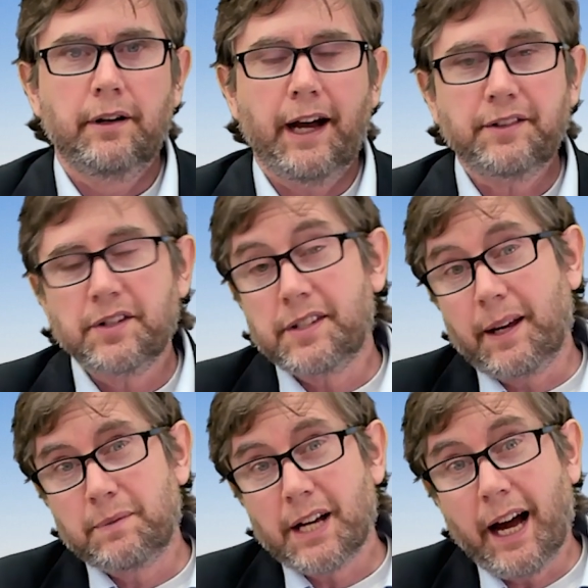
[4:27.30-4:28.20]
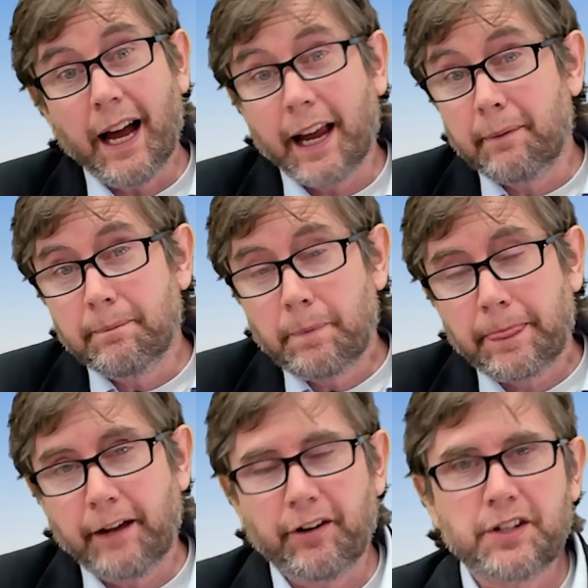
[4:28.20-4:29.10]
At the same time,
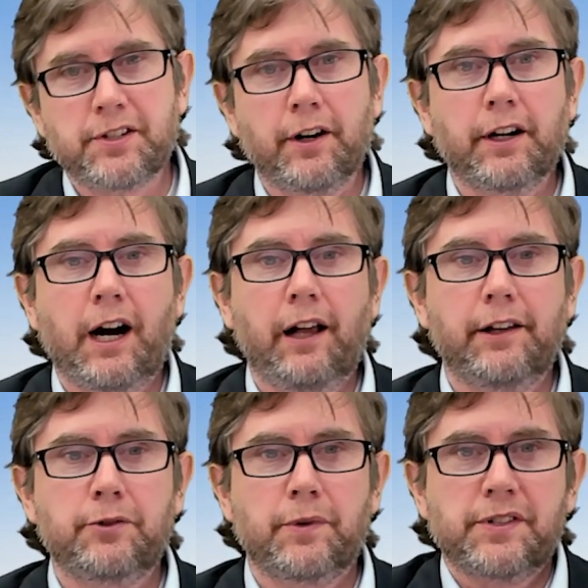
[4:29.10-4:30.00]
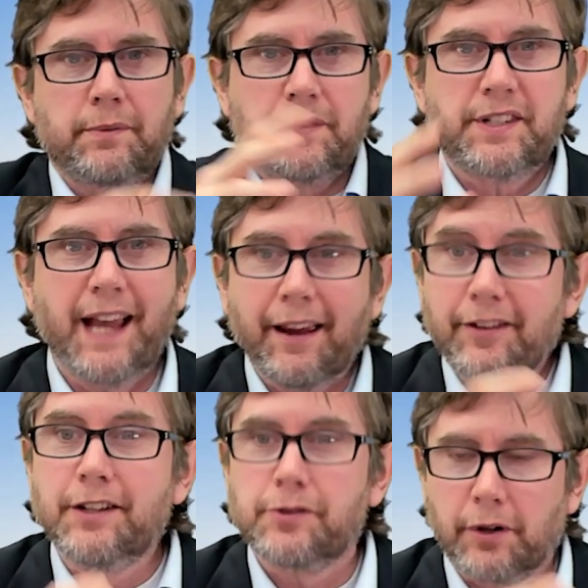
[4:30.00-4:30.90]
if I start college with some
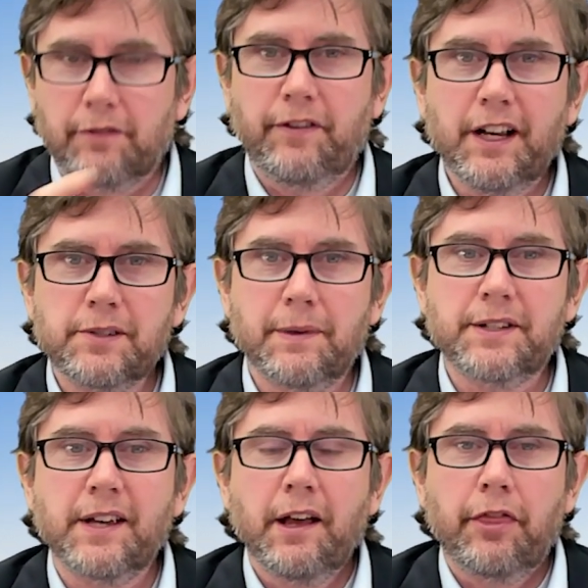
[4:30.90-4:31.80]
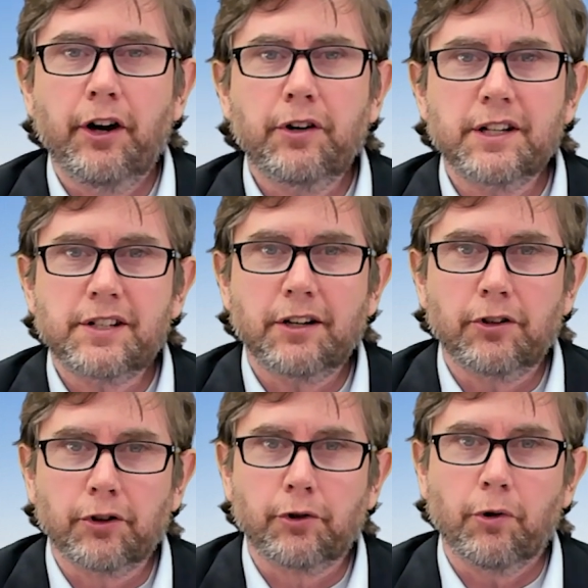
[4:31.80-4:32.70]
savings or investments, they'll continue
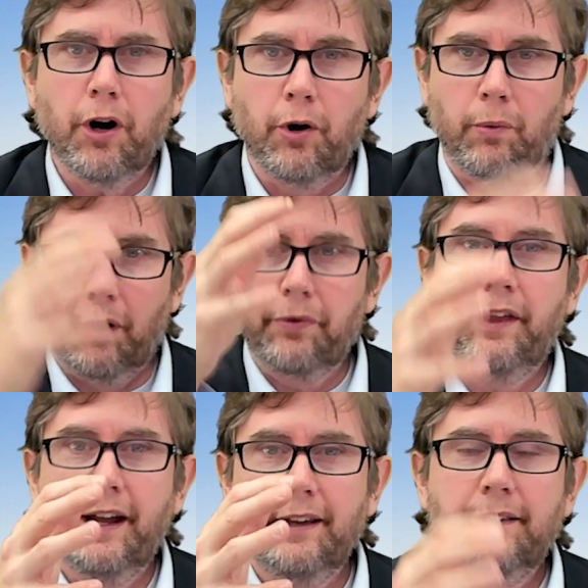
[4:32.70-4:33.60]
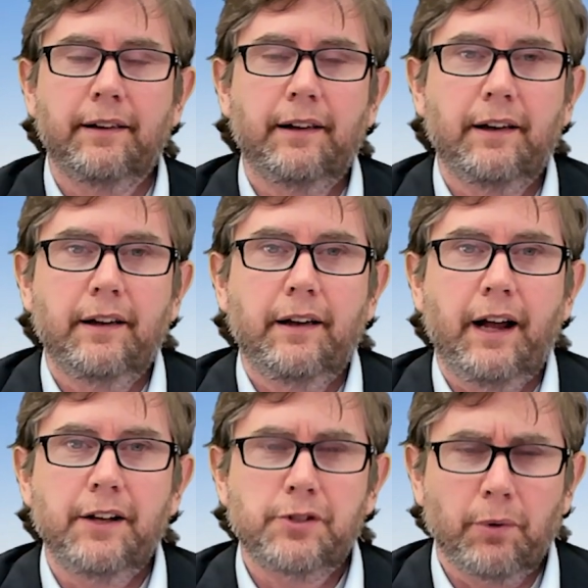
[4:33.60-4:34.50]
to grow, won't they?
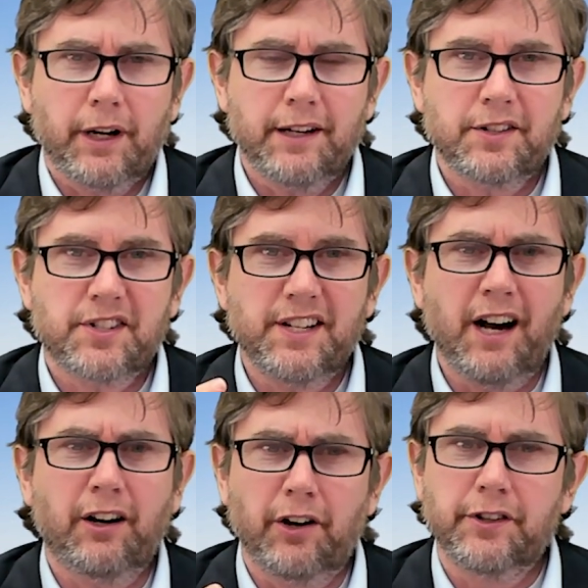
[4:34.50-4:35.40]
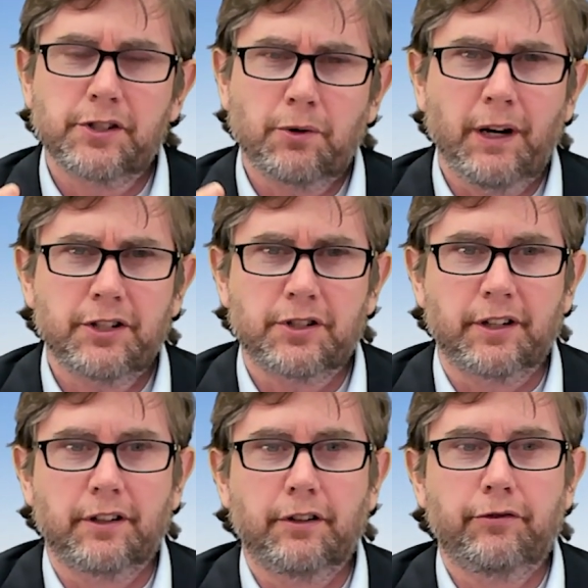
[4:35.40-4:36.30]
And so we're kind of stuck on this
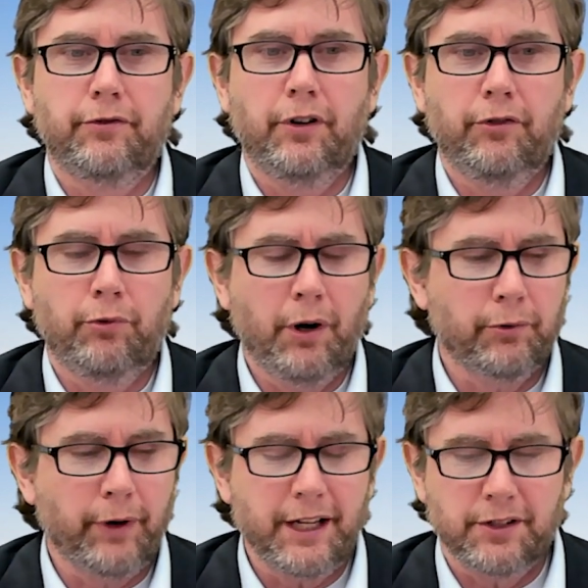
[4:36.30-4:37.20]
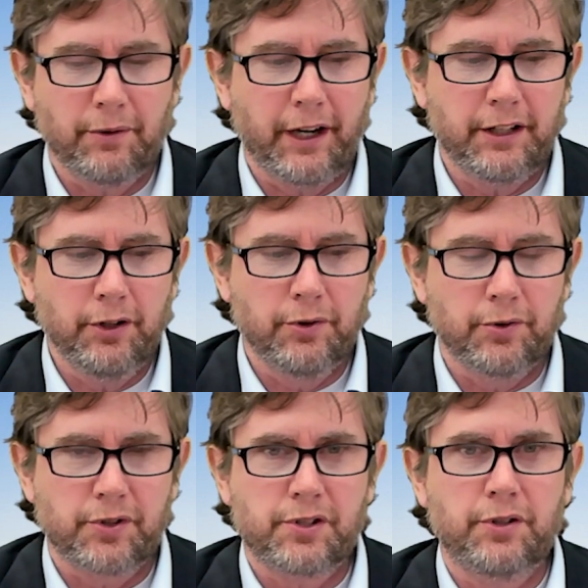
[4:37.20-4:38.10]
question of what rate do I
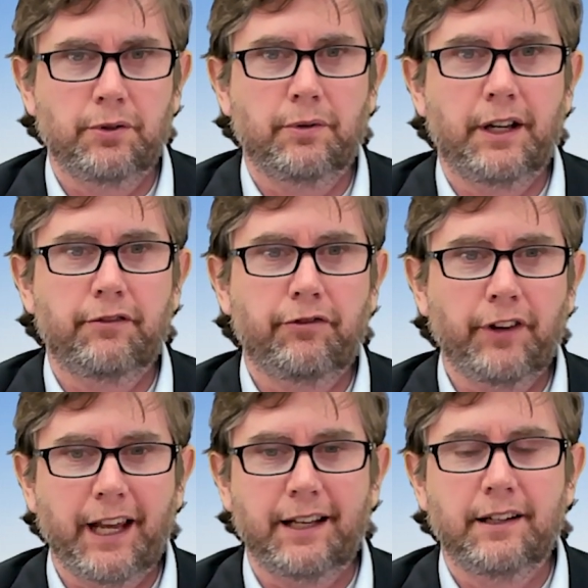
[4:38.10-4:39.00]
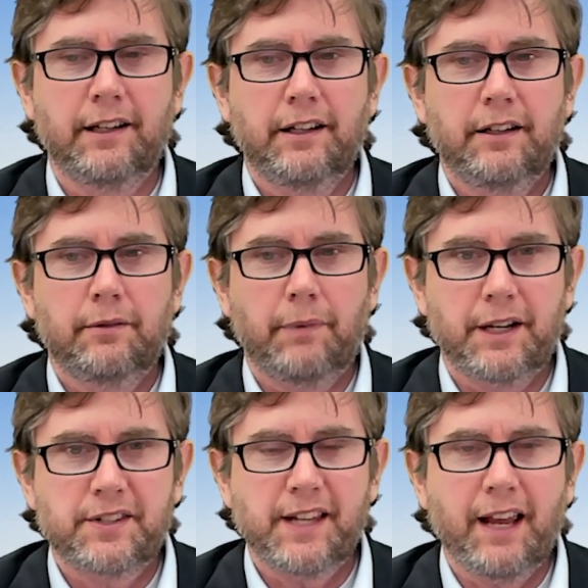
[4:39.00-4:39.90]
use to inflate my
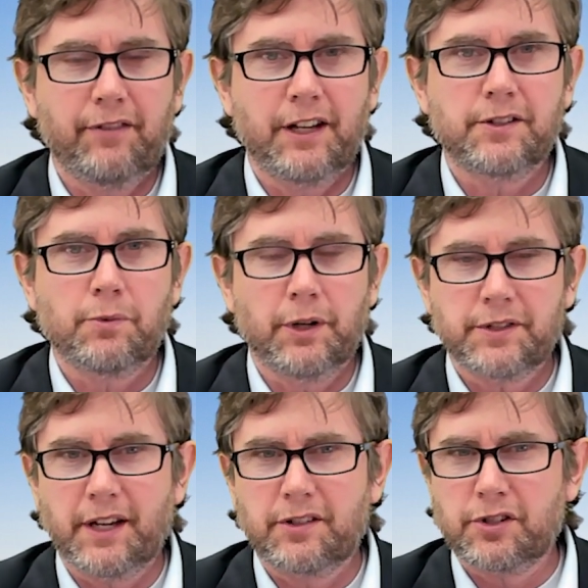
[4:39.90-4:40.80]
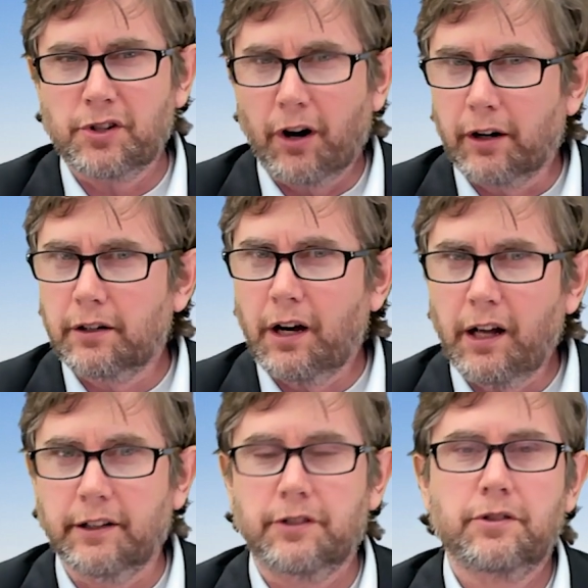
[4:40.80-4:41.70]
savings once I start
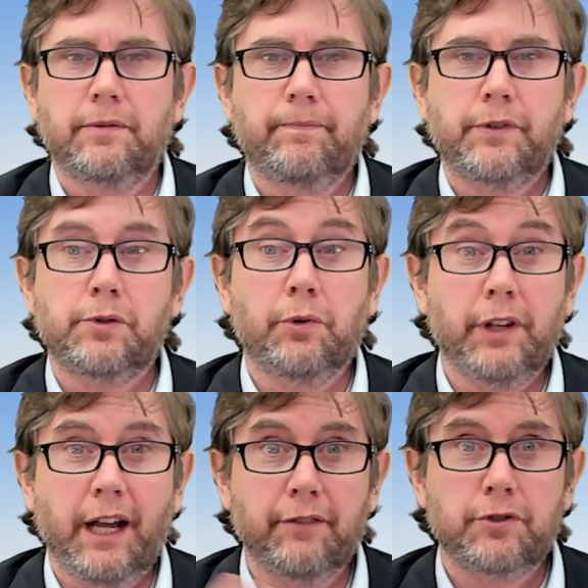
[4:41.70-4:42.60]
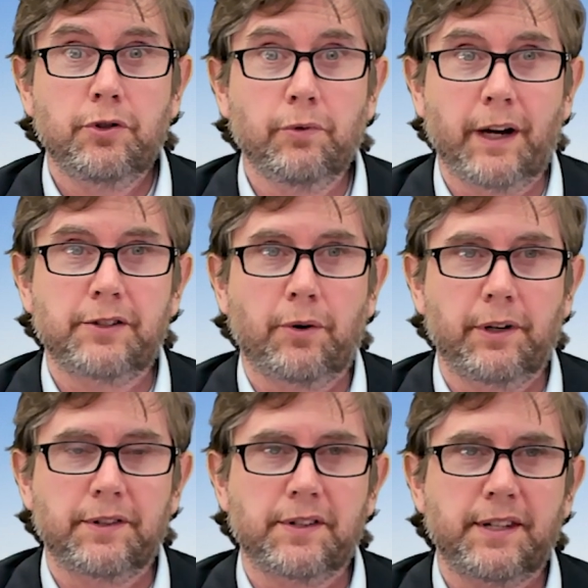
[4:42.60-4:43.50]
college? Because we really have 2 rates going
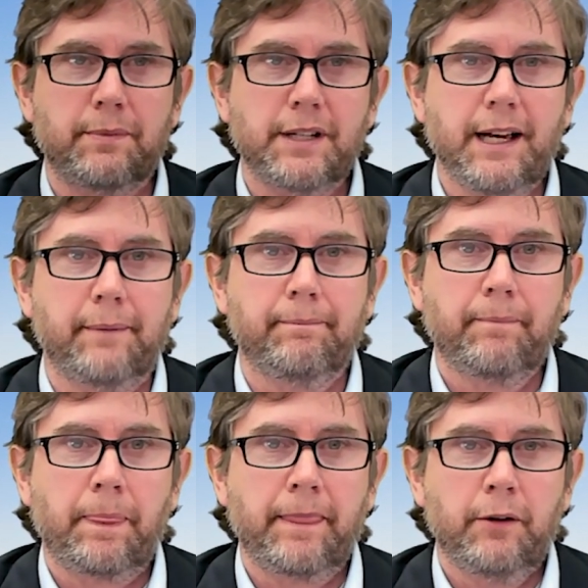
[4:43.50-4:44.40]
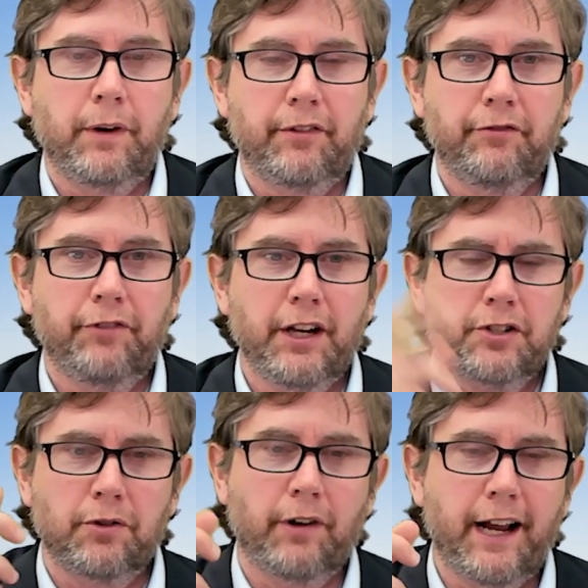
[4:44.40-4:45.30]
at the same time. We have an
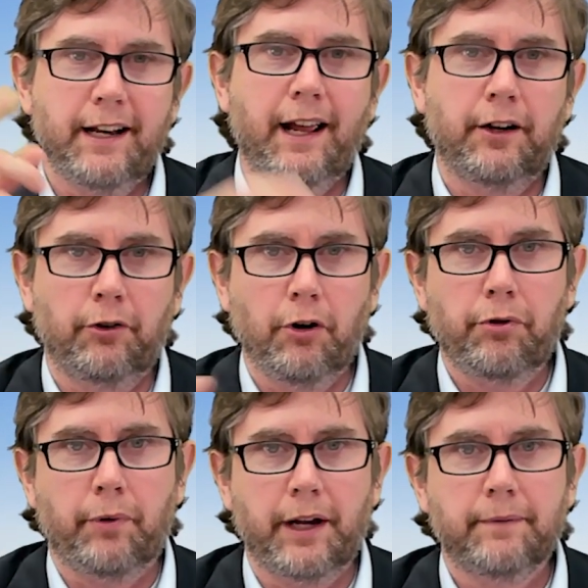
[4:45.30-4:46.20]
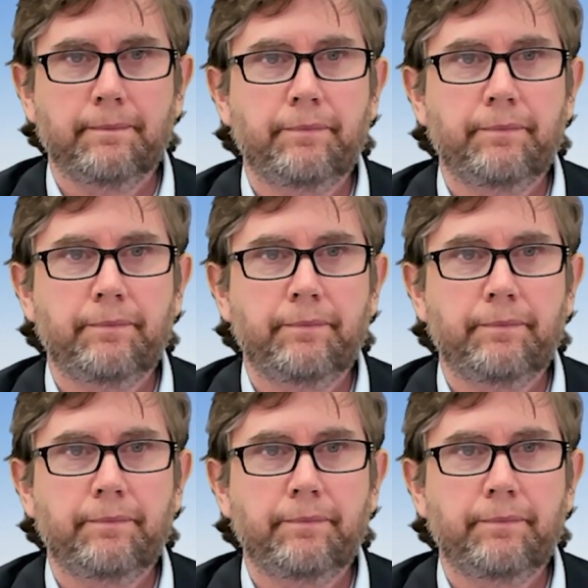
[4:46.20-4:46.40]
inflation rate and a growth rate.